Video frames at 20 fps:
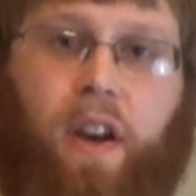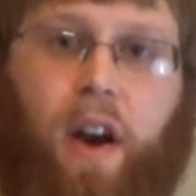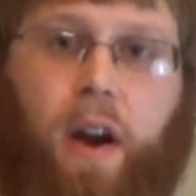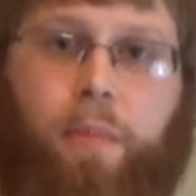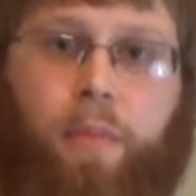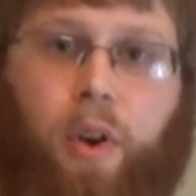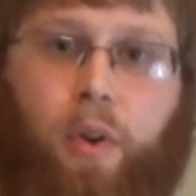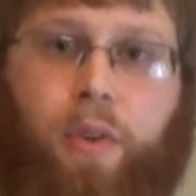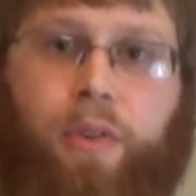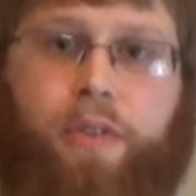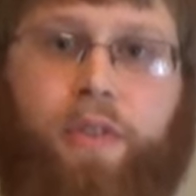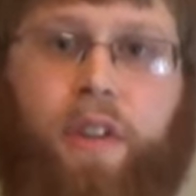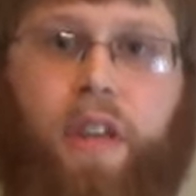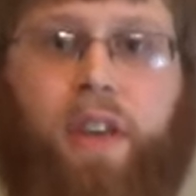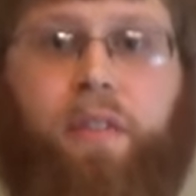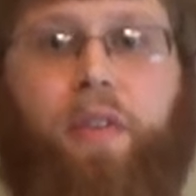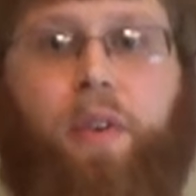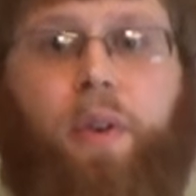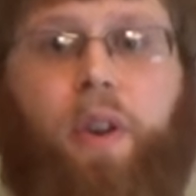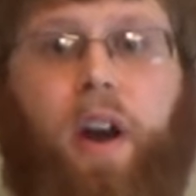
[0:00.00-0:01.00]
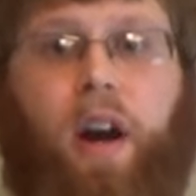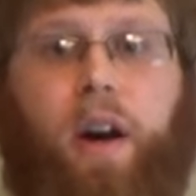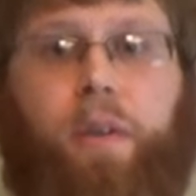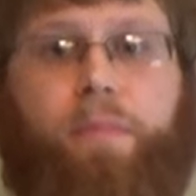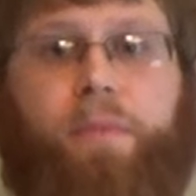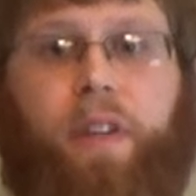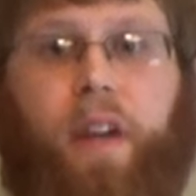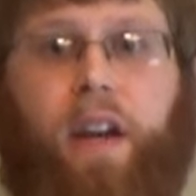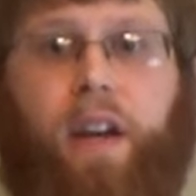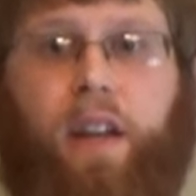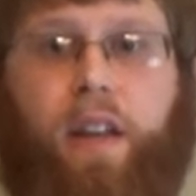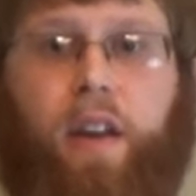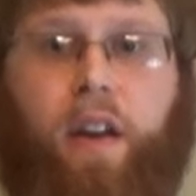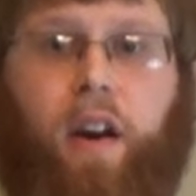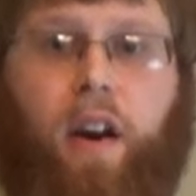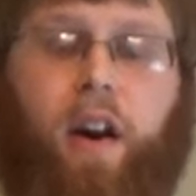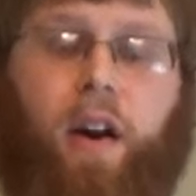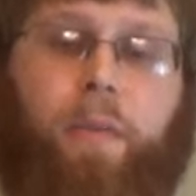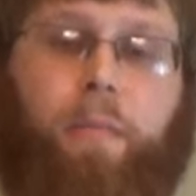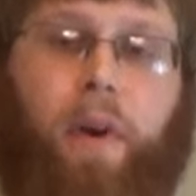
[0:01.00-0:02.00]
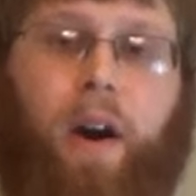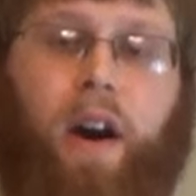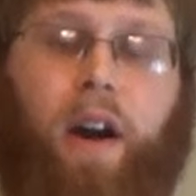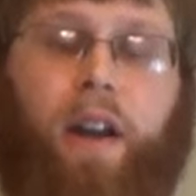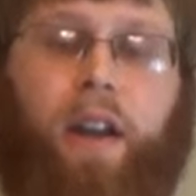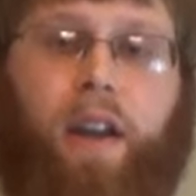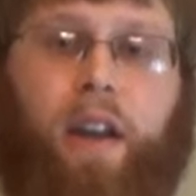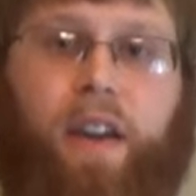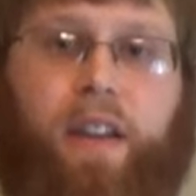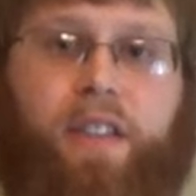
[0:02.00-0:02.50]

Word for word: I'm going to give you an update on my